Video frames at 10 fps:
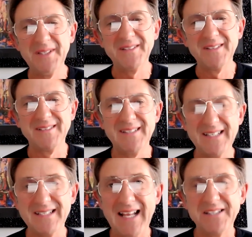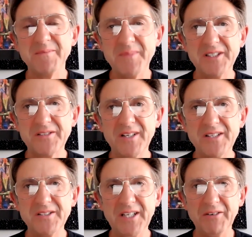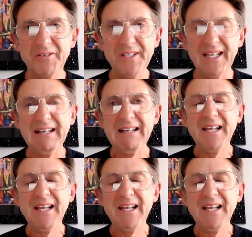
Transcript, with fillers: because there's less administration year on year.